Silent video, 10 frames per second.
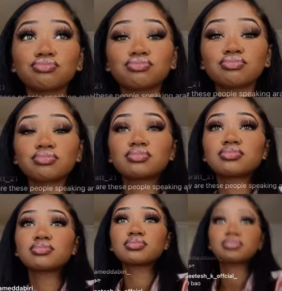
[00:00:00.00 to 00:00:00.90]
I told you I
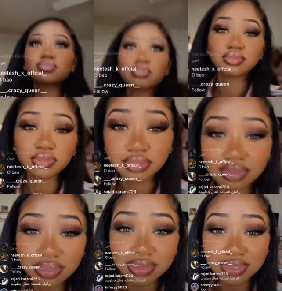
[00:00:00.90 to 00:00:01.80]
like those
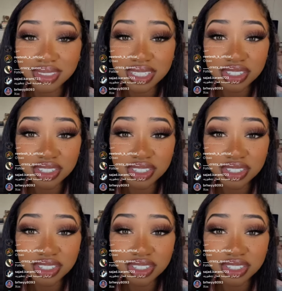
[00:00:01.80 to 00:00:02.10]
lashes, like.